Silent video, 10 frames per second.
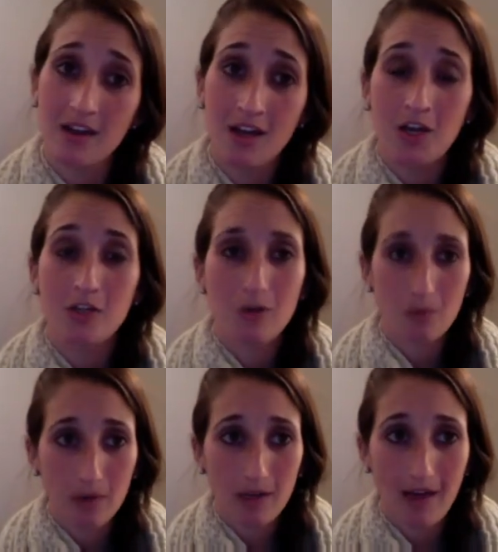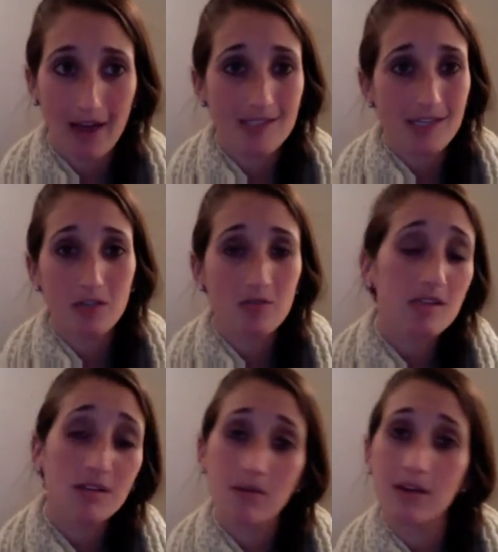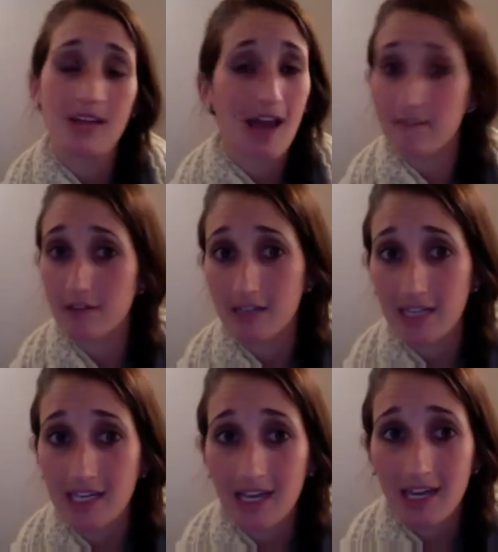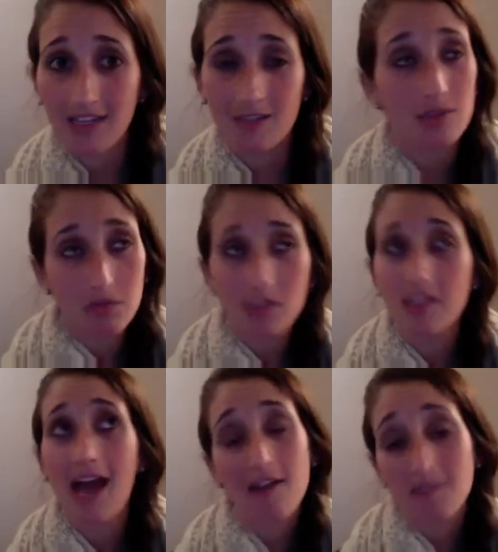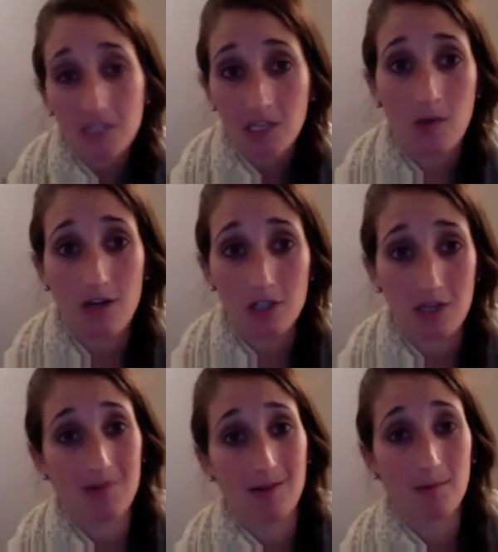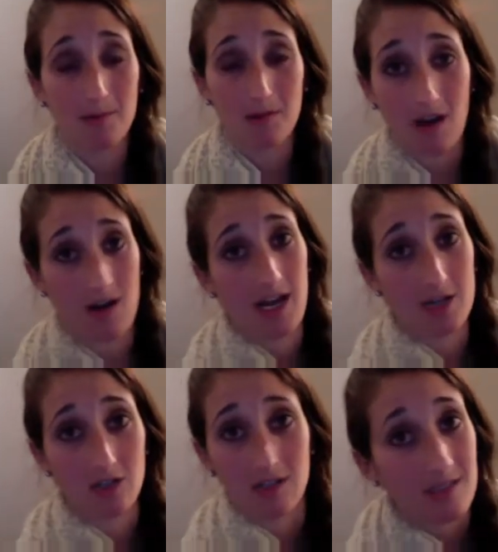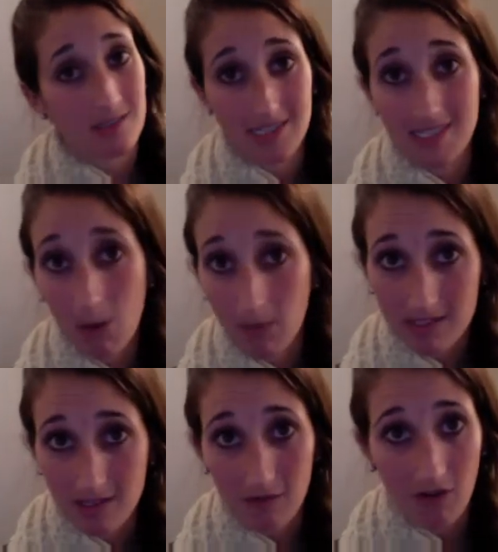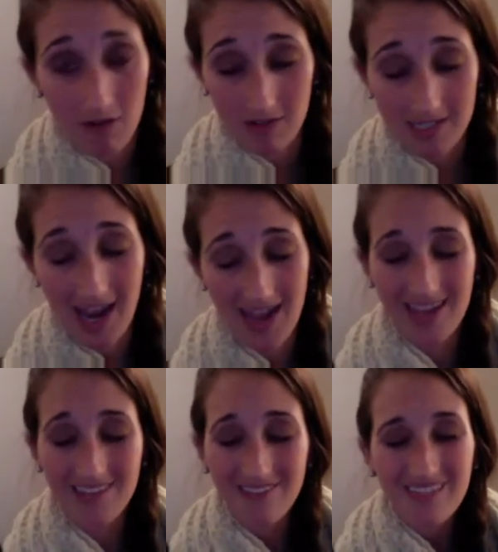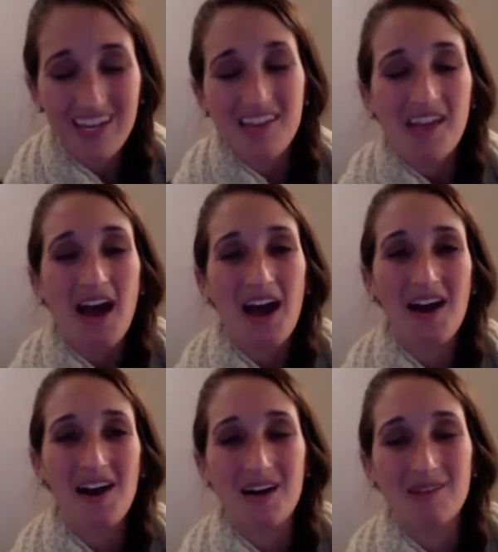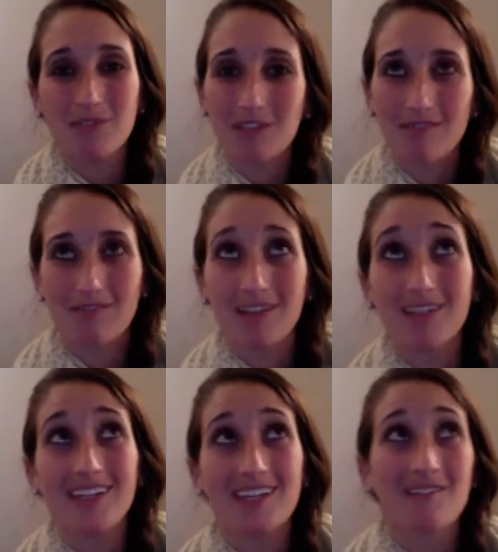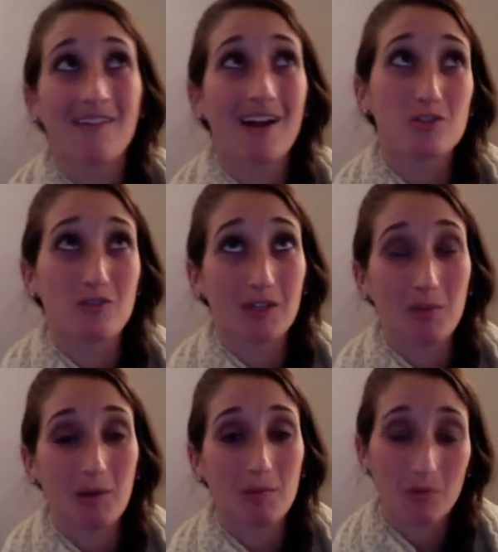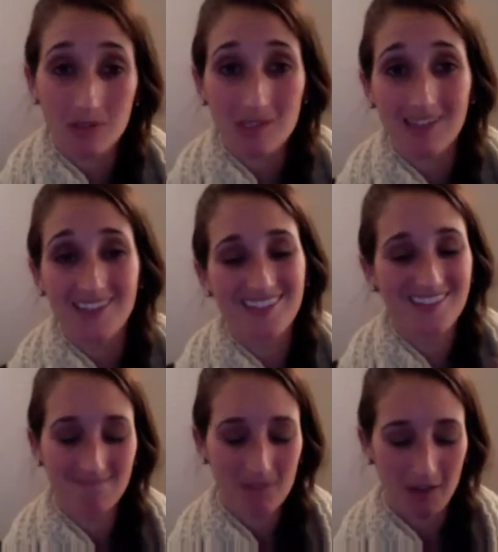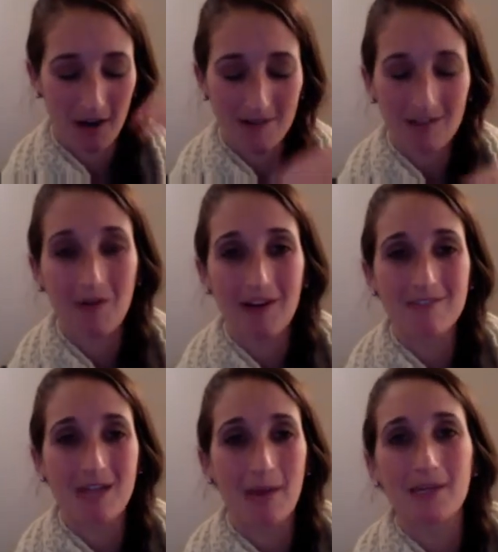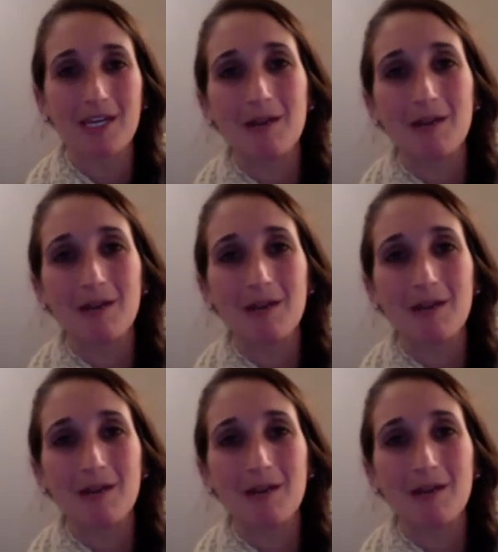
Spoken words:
you'll realize that you didn't really ever need it. You didn't really ever need to watch Keeping Up with the Kardashians, as I tell myself all the time. You didn't really need to watch Vanderpump Rules. Sorry, going off topic here.